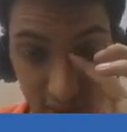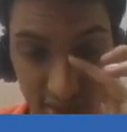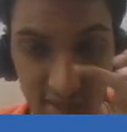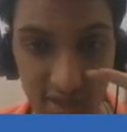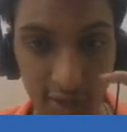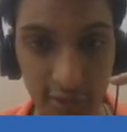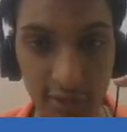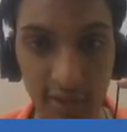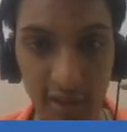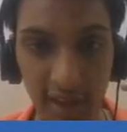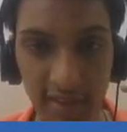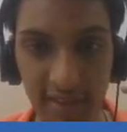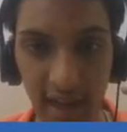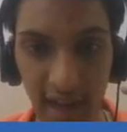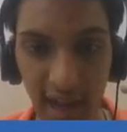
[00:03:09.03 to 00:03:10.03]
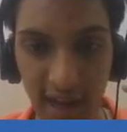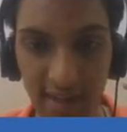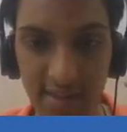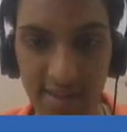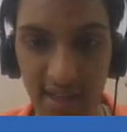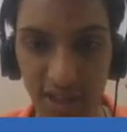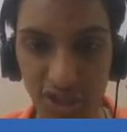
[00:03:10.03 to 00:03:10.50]
So in the
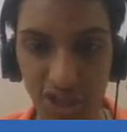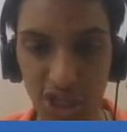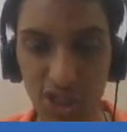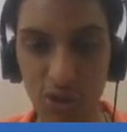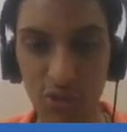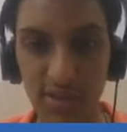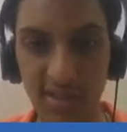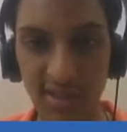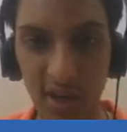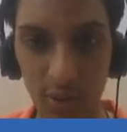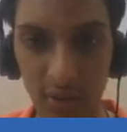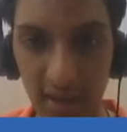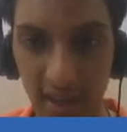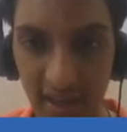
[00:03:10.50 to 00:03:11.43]
lungs and tissues now.